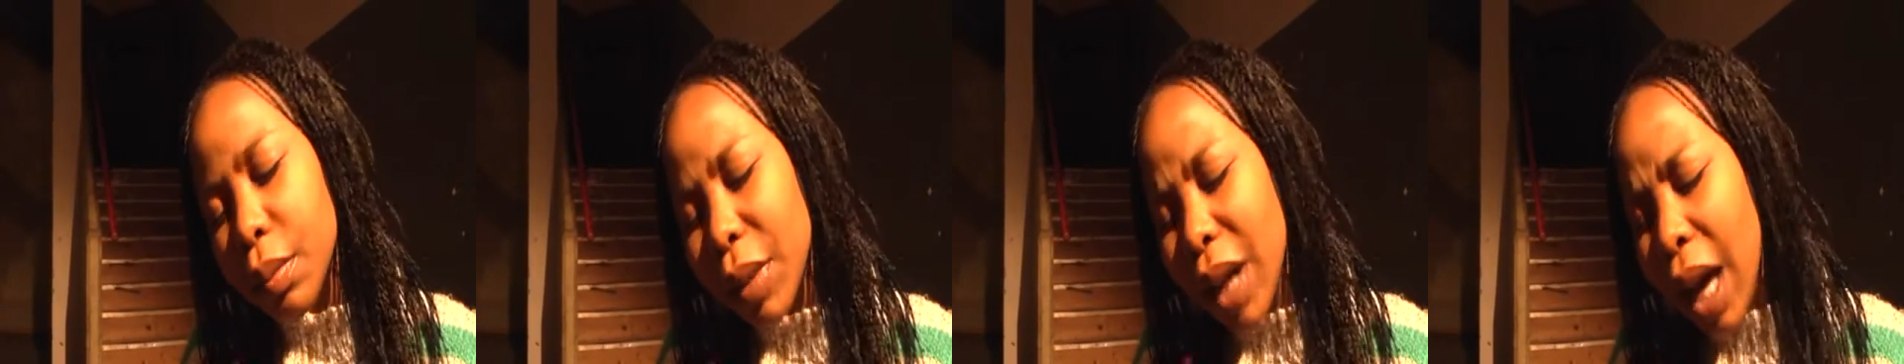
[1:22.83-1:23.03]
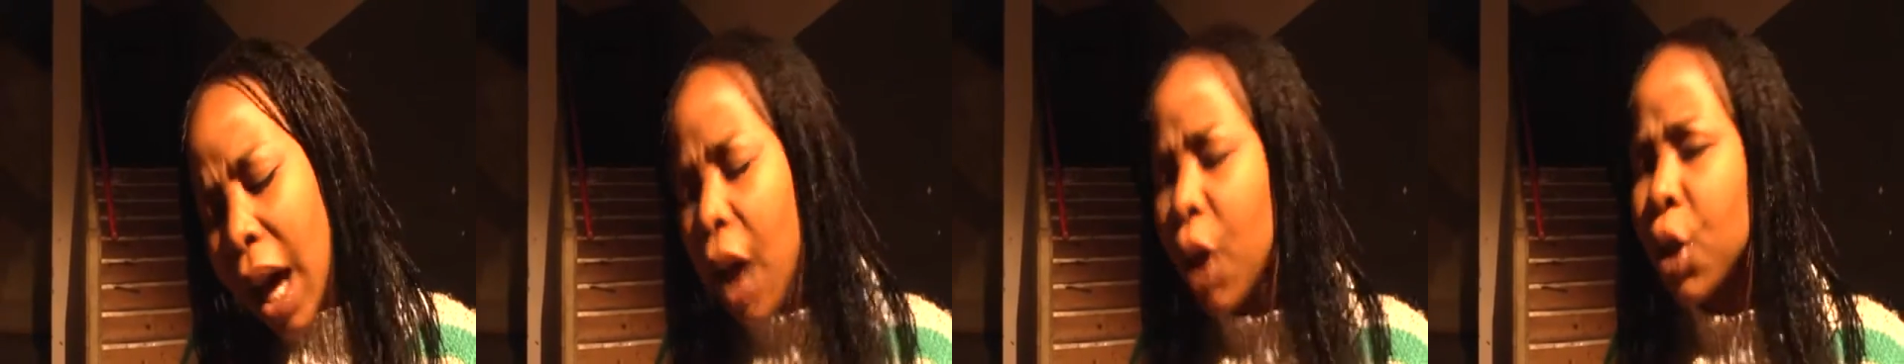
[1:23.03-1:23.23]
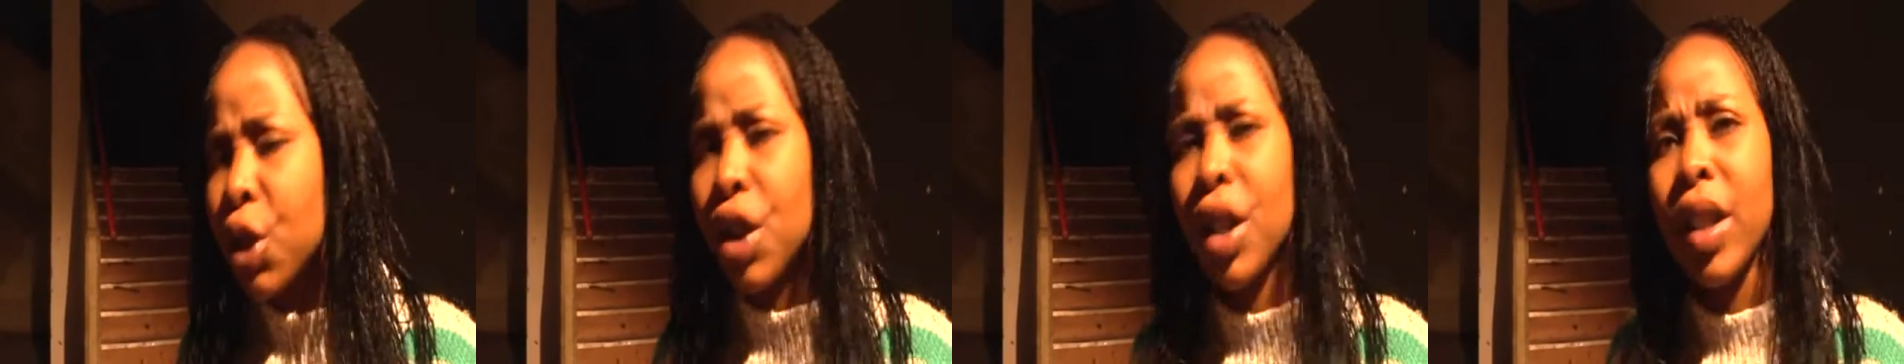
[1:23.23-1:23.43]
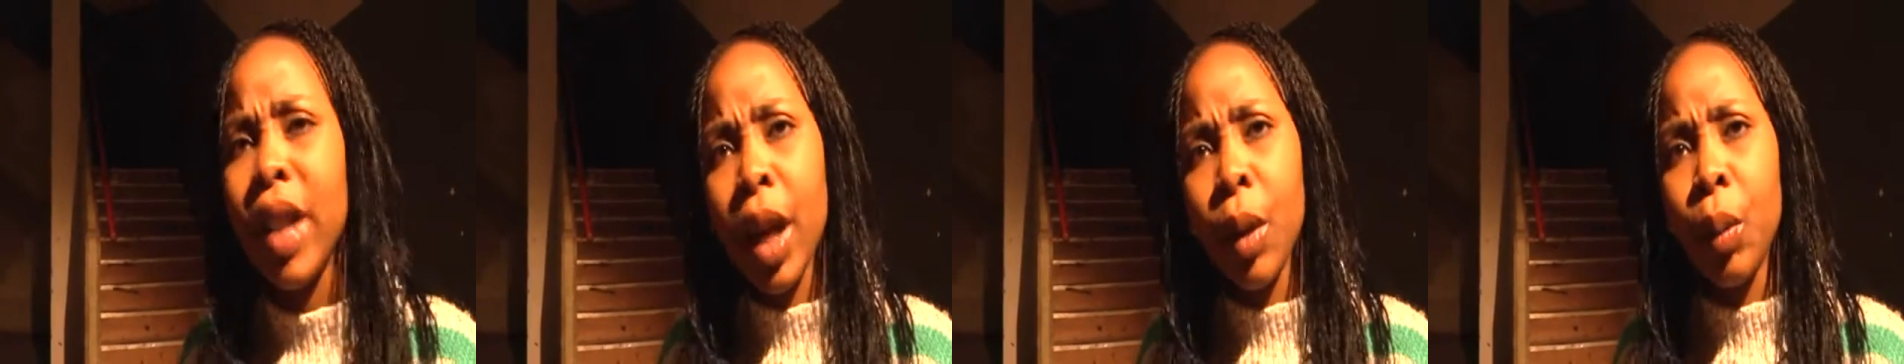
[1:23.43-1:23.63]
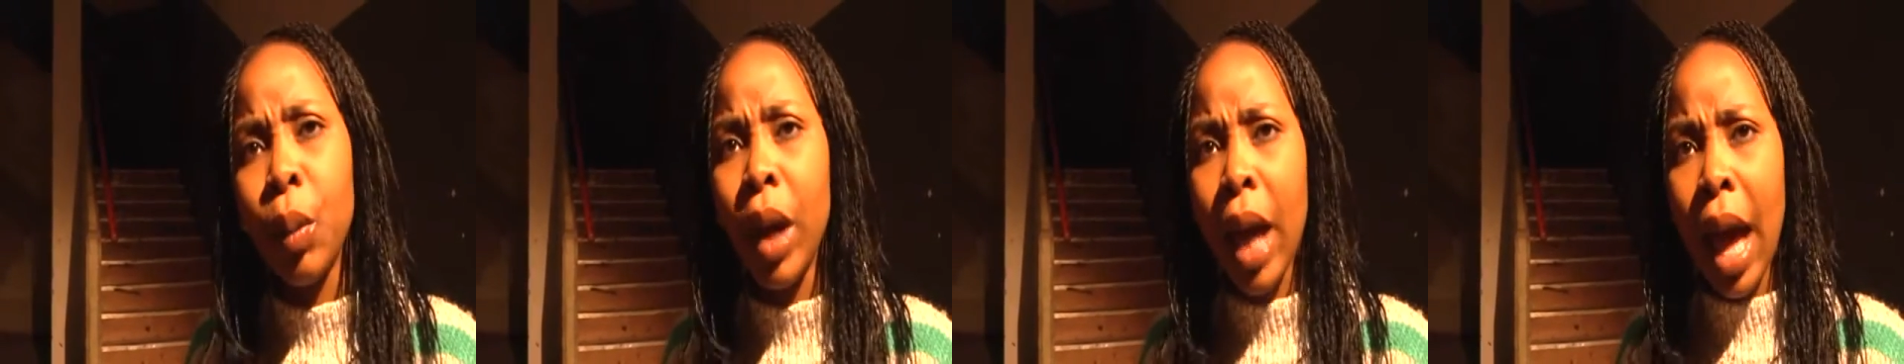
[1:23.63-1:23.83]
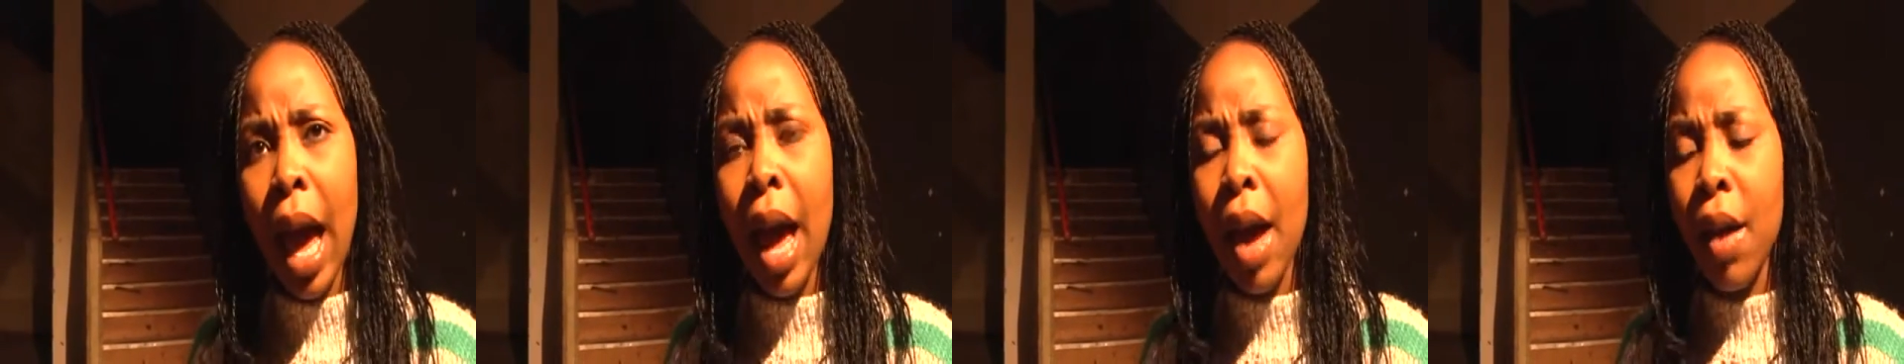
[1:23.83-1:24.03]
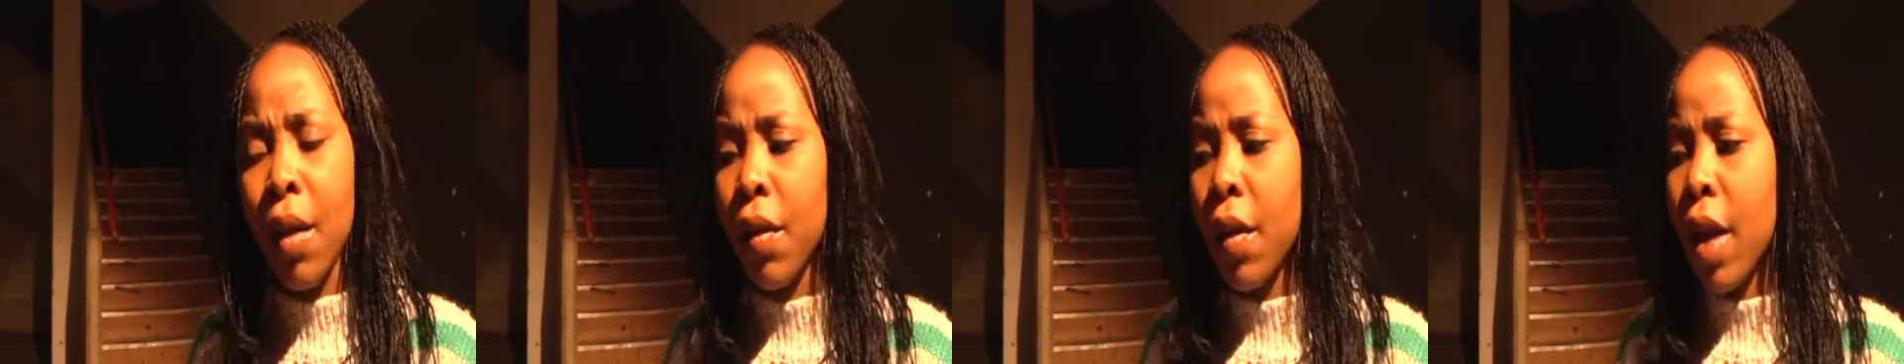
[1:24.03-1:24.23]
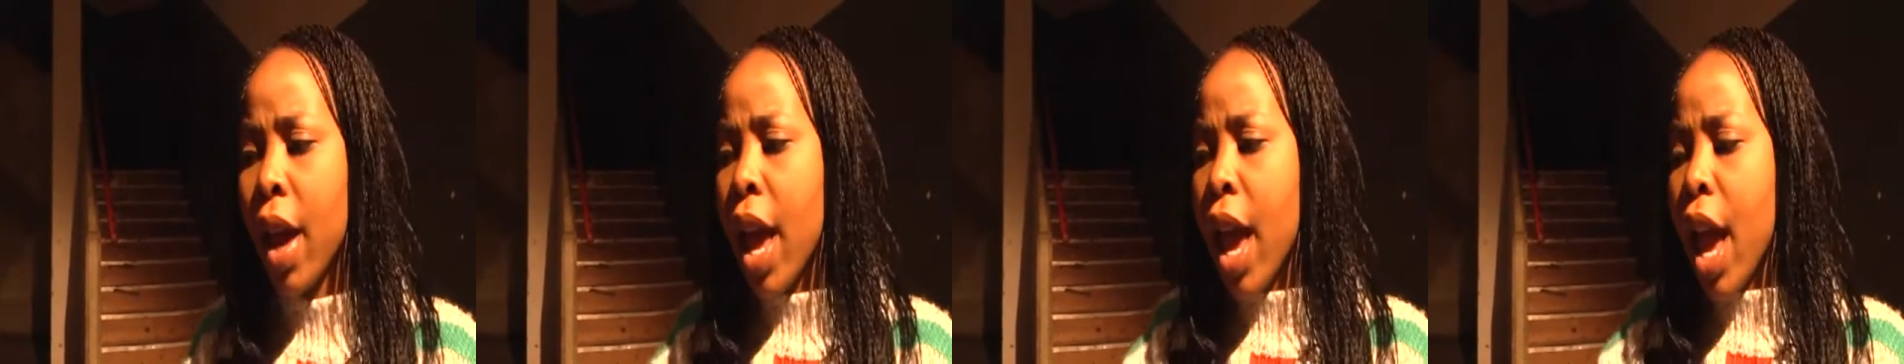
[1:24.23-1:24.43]
culture that we have
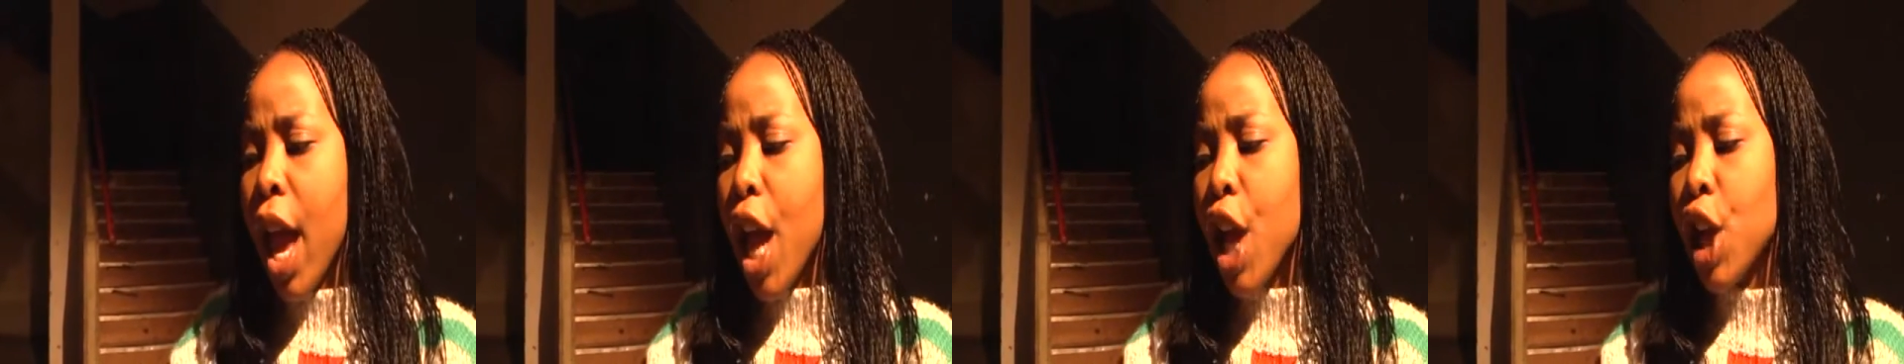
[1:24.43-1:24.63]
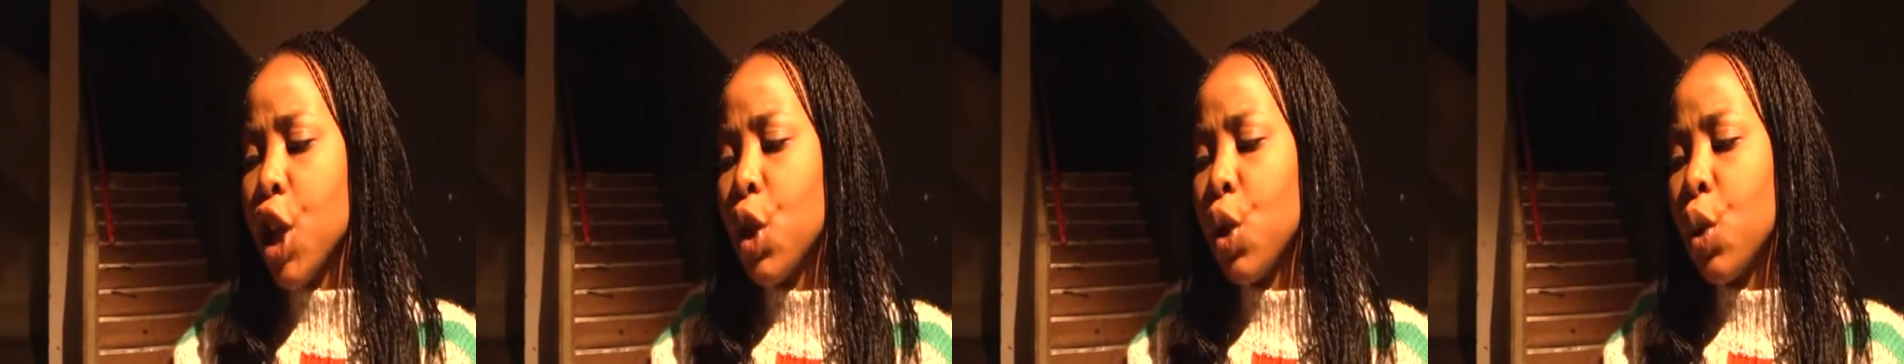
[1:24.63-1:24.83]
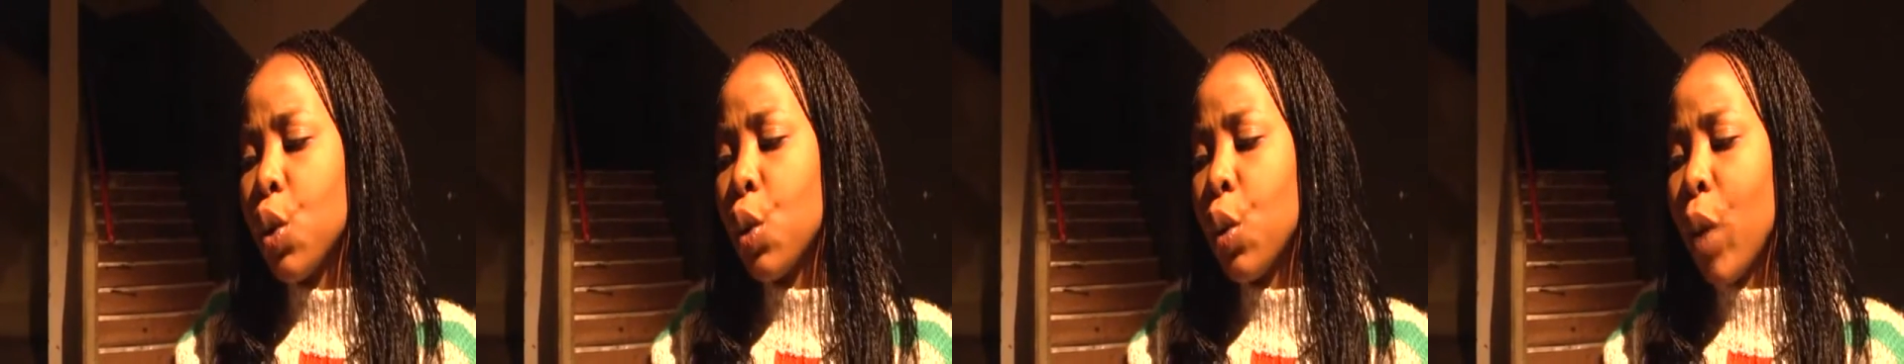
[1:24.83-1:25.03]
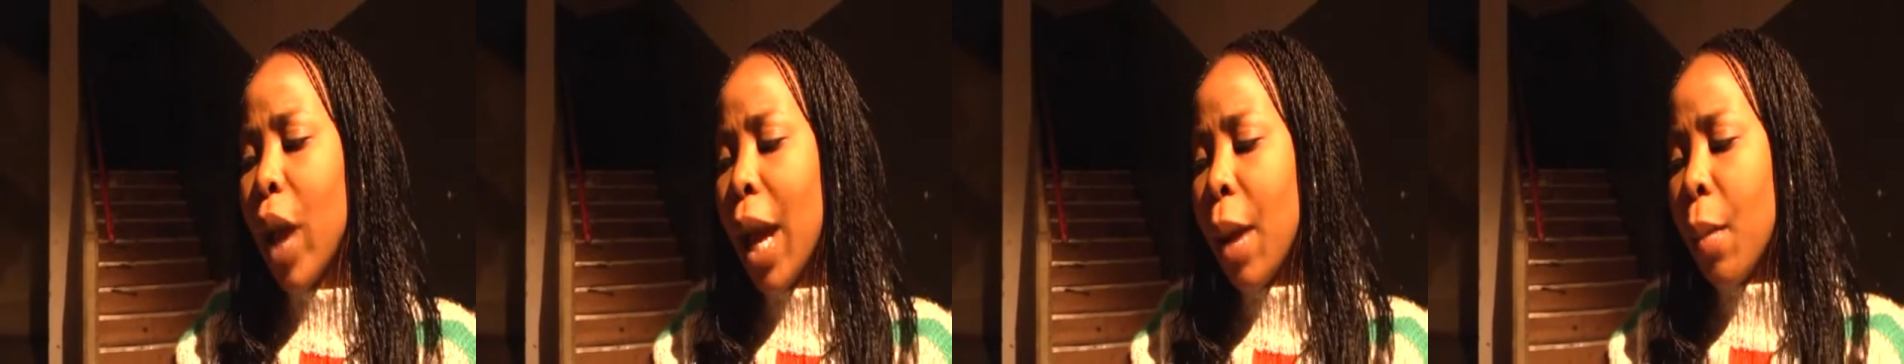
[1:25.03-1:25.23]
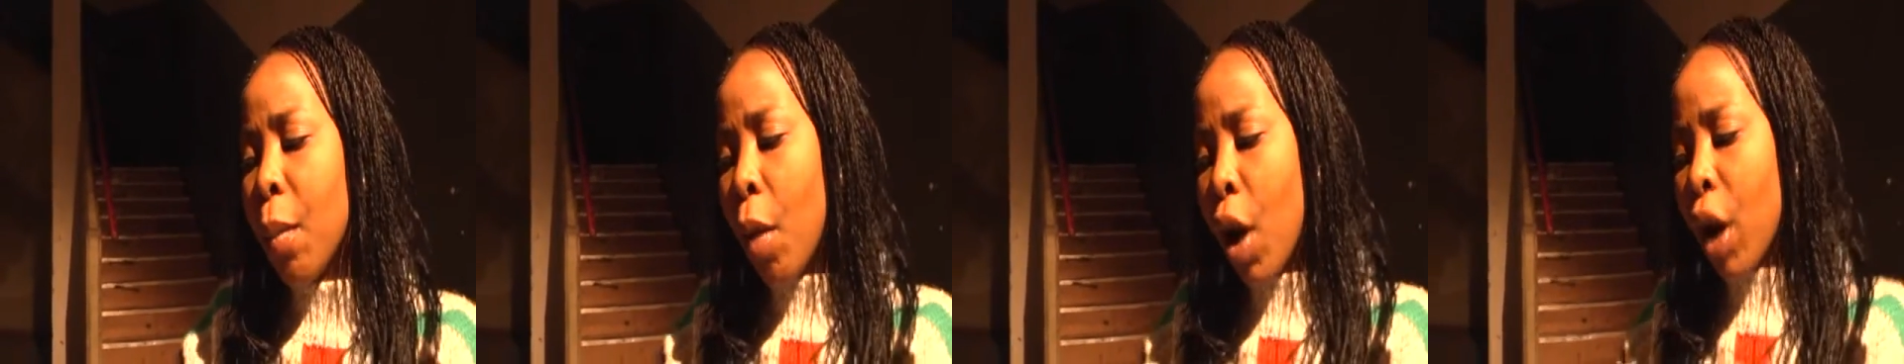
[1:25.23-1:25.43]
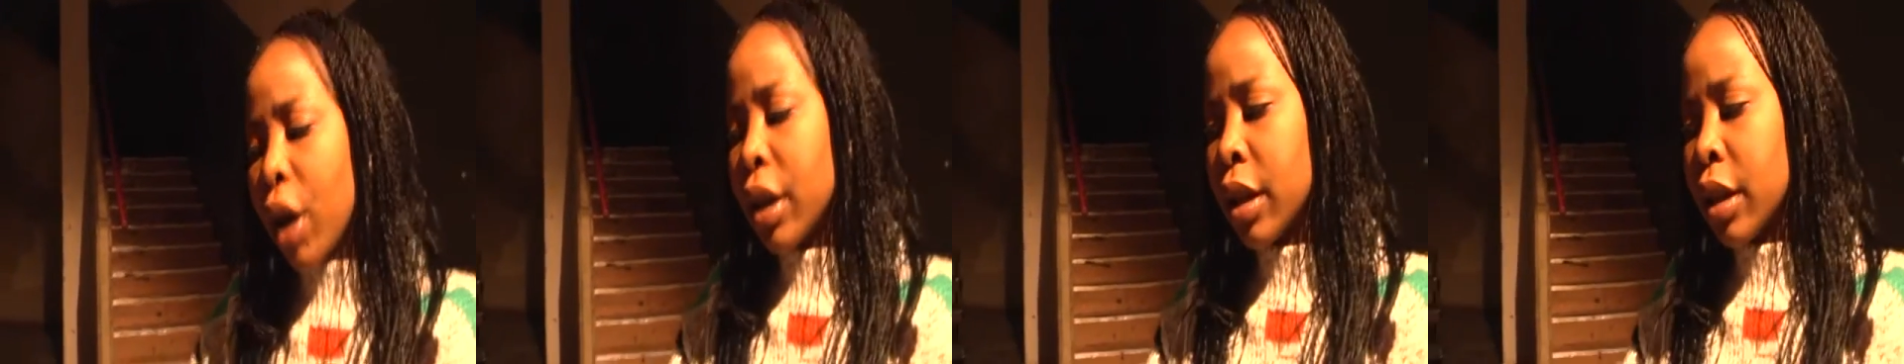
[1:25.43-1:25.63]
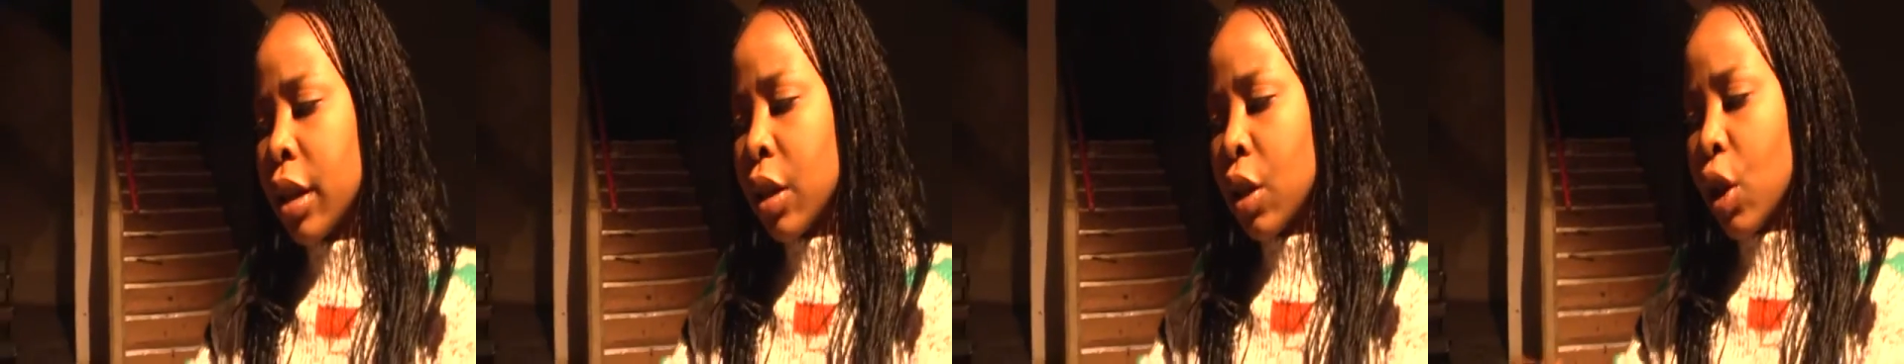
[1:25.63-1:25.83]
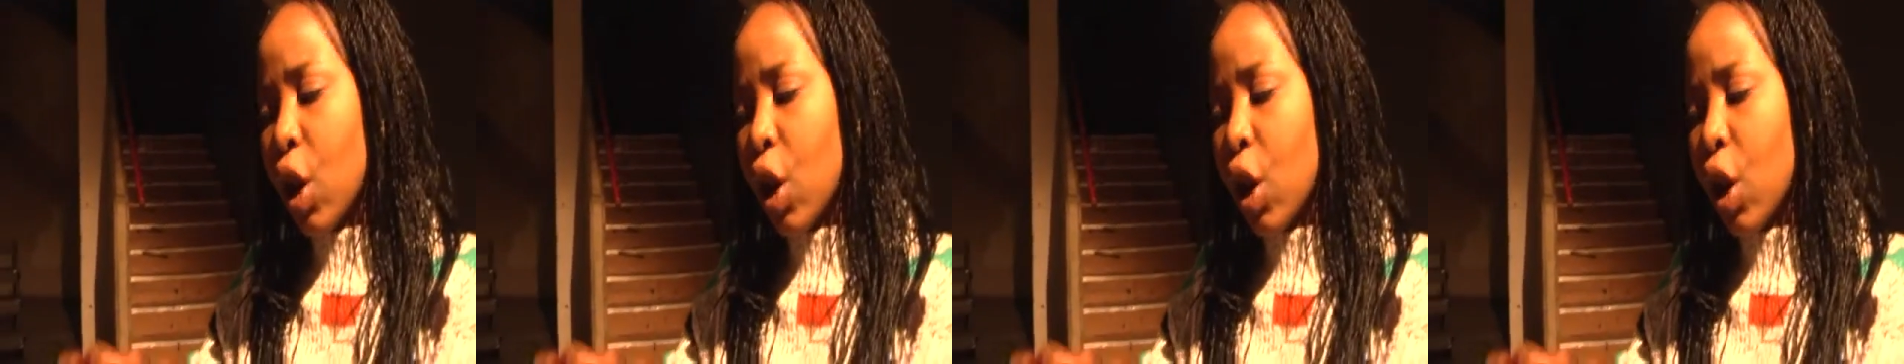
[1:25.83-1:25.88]
into a modern